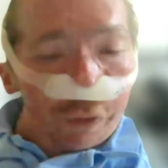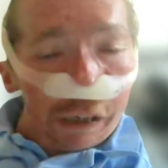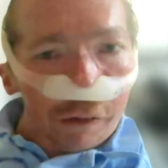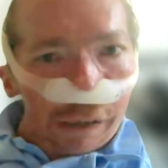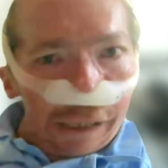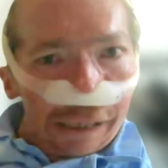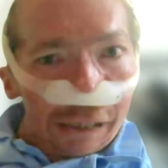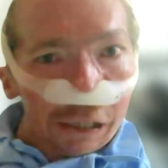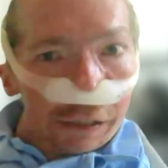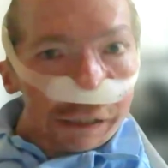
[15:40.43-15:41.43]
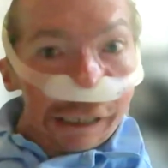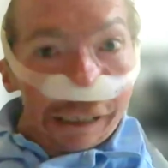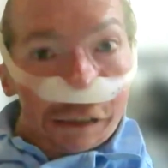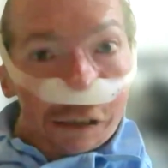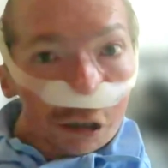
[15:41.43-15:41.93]
varying
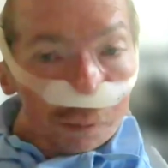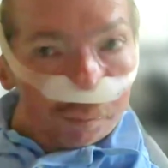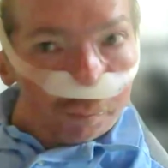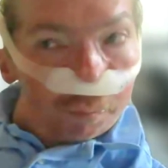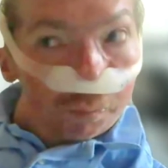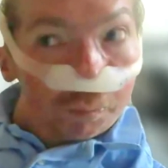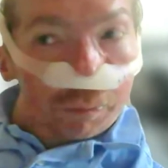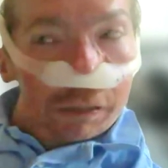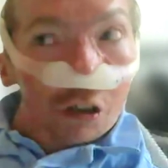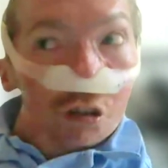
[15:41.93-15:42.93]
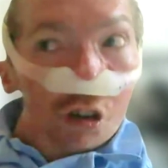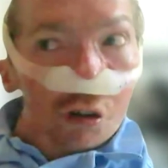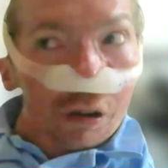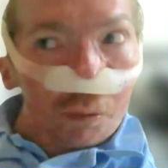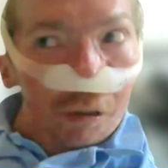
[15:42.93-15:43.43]
lengths,
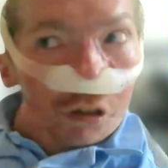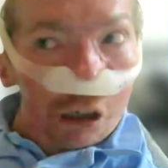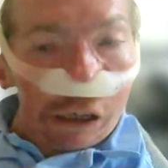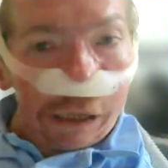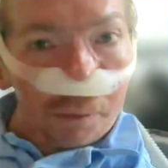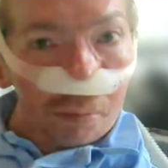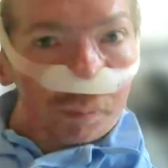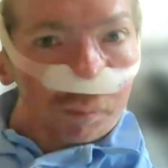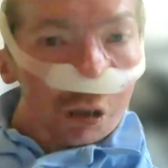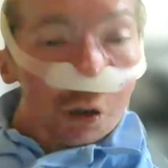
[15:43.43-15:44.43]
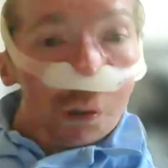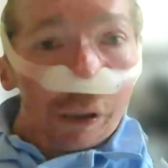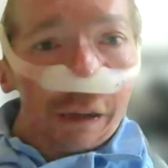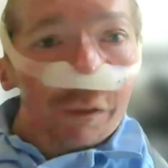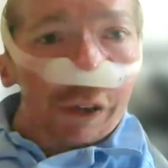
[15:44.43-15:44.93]
during which time you
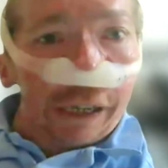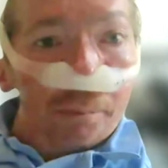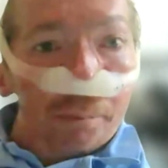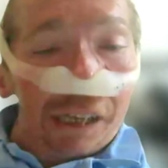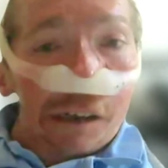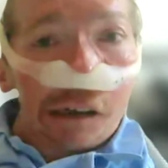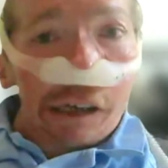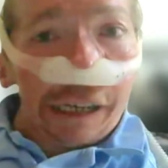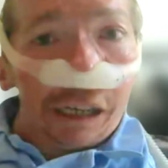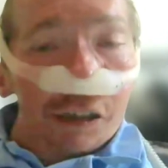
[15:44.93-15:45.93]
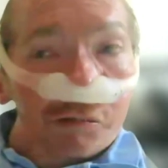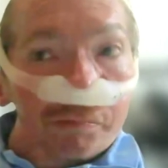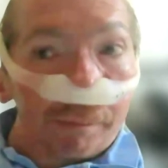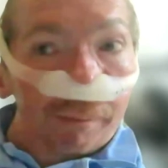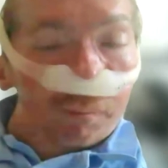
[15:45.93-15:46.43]
have a PI,
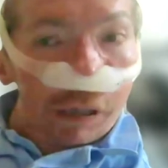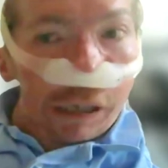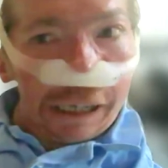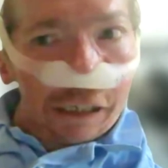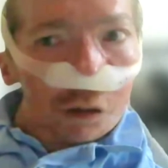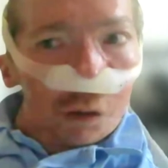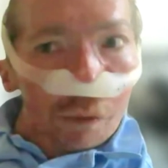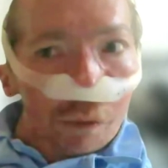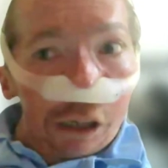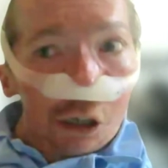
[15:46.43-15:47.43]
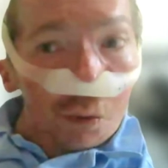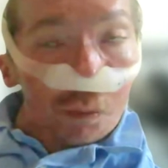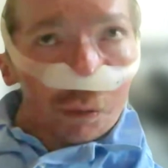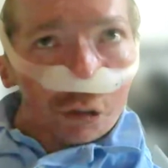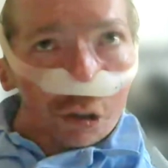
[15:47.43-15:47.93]
and although,
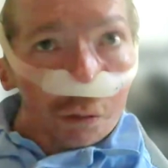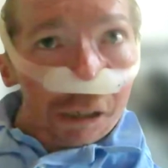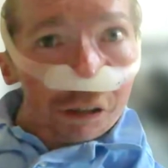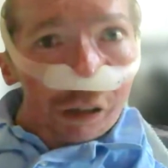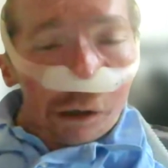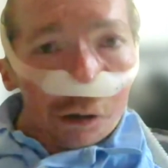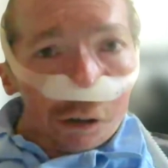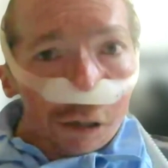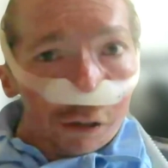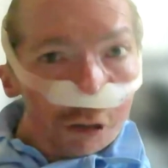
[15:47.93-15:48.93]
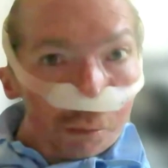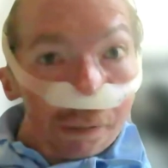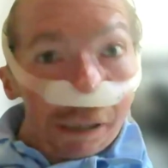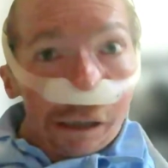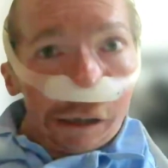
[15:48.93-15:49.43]
well, depending on the
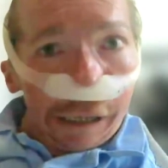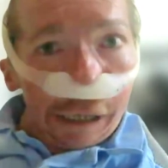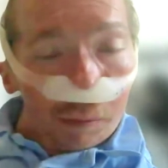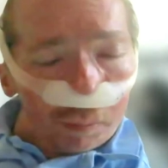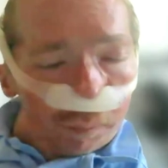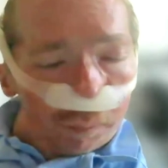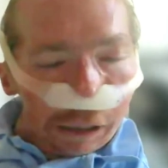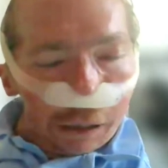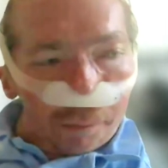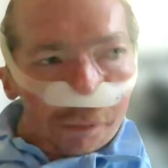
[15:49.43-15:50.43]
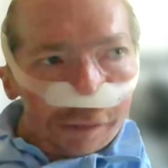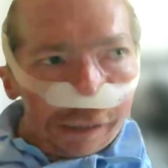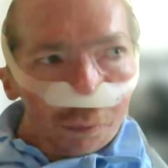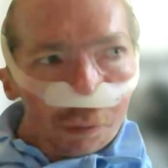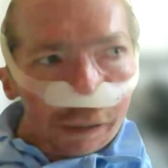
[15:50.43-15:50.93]
PI,
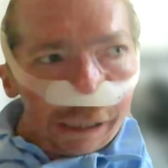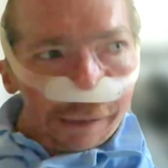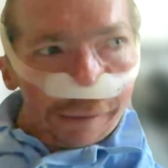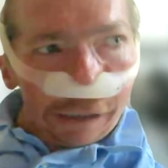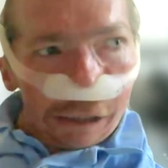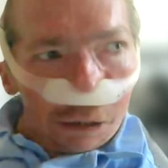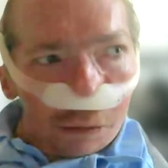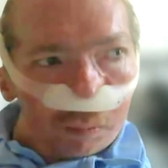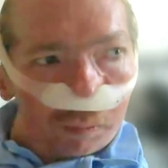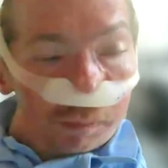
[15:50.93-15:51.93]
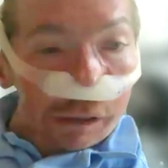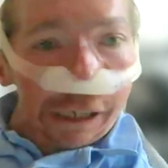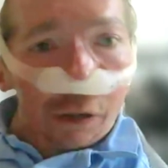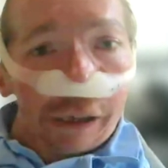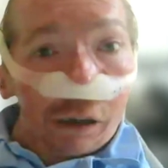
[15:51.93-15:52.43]
they will either
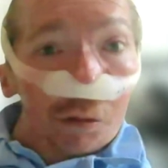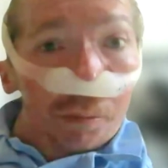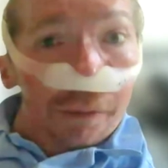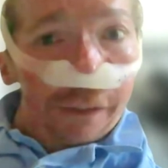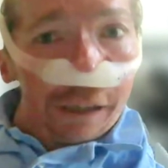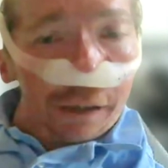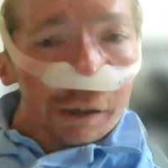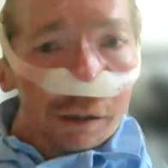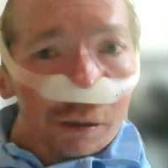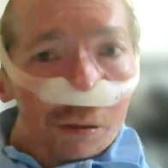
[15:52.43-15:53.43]
let you get on with it,